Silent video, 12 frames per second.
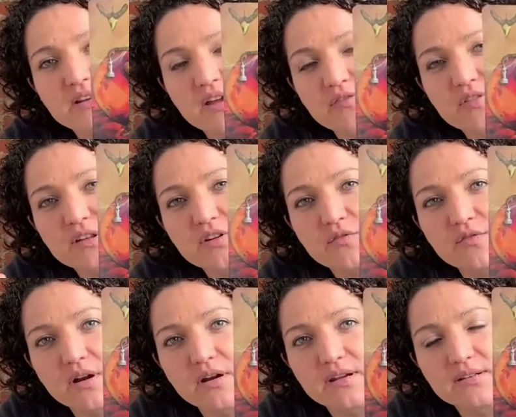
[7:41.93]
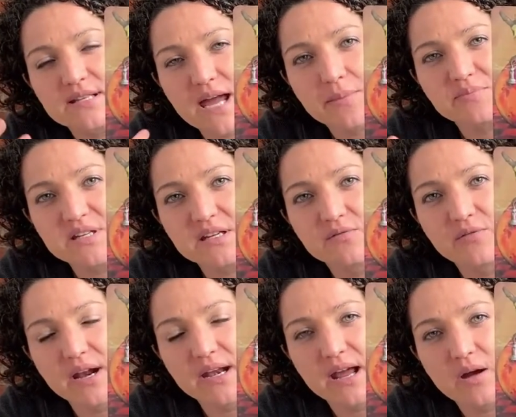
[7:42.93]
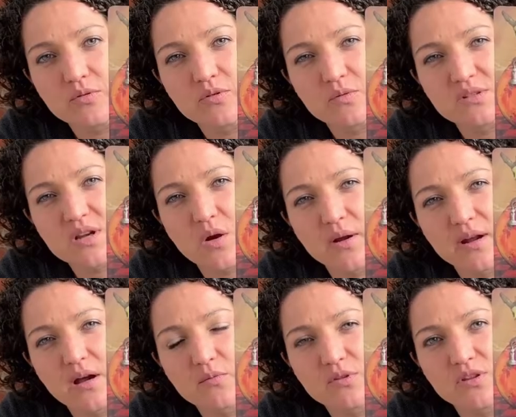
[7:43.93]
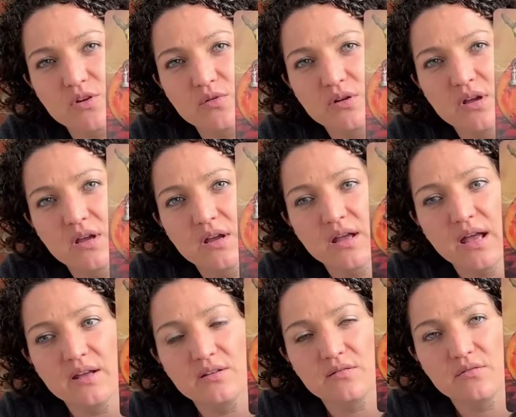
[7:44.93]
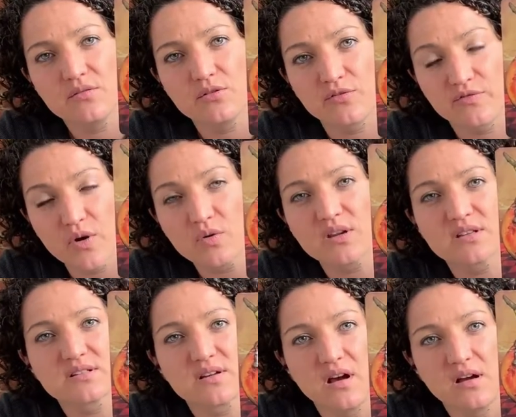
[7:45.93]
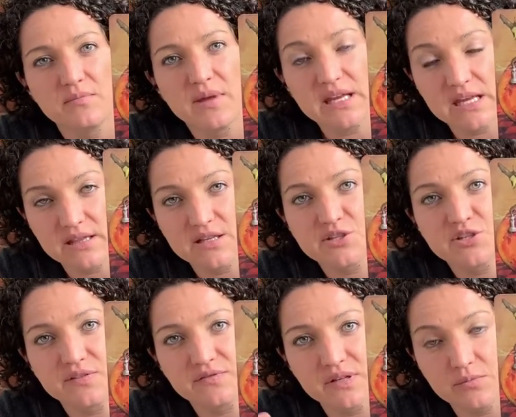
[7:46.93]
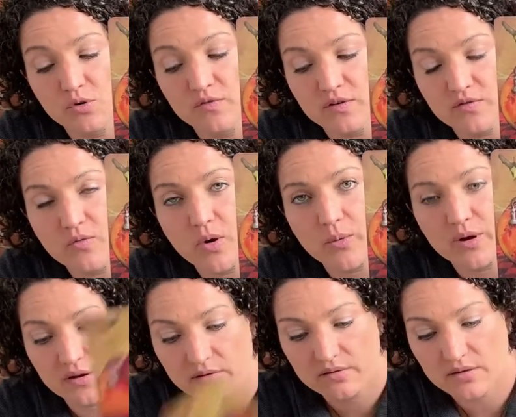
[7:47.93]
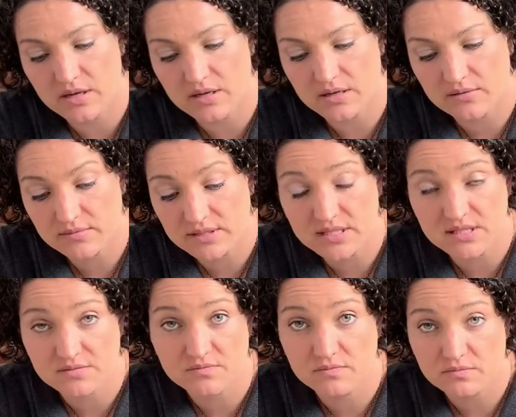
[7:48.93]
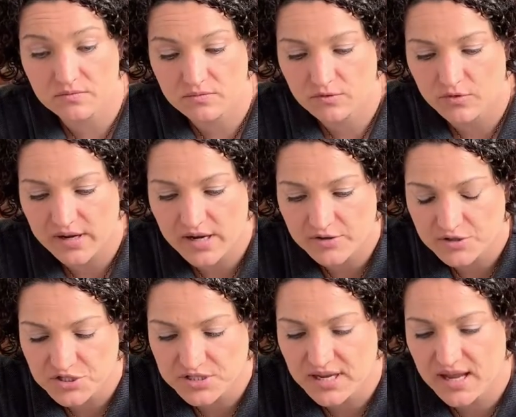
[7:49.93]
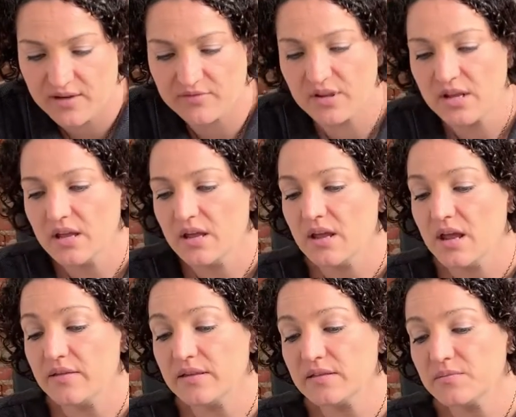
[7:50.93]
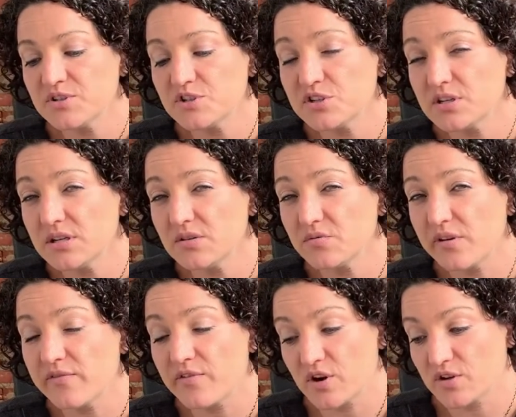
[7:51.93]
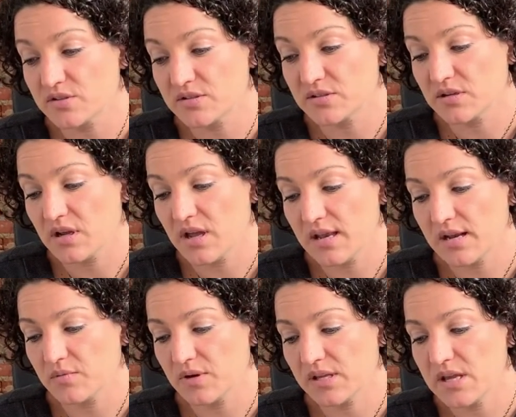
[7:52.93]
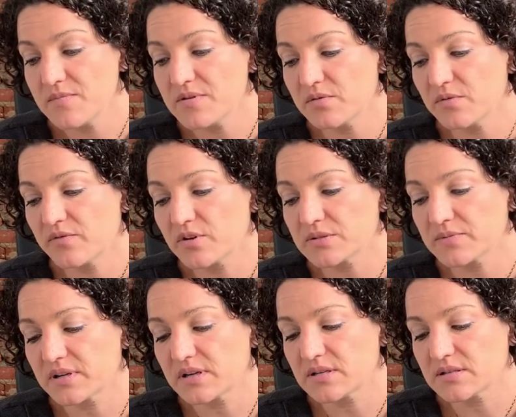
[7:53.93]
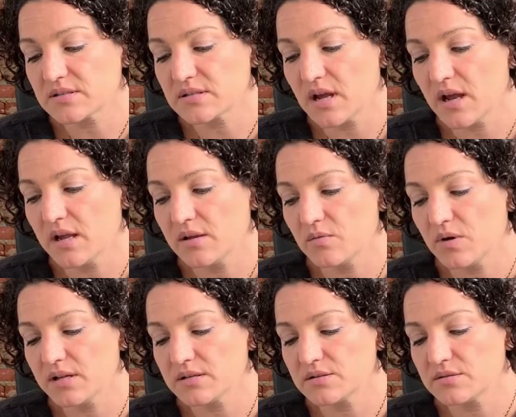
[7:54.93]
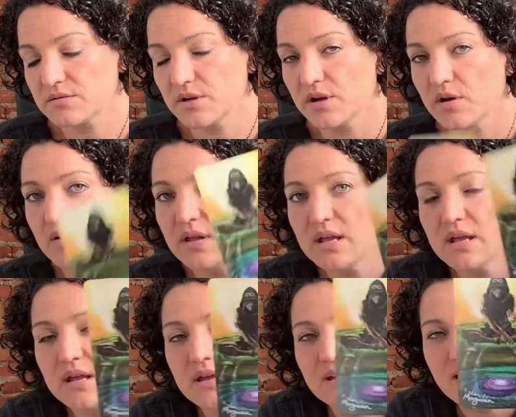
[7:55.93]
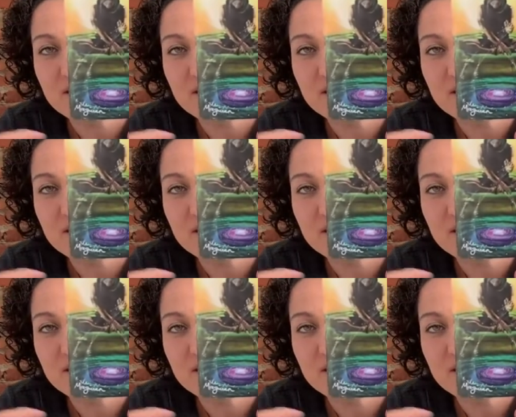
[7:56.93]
feel like you're very tapped in right now with what's going on with you. And you're focused on making this shift and moving forward. I think that's great energy to have. And then the Magician in reverse. And I want to keep it in reverse because I want, I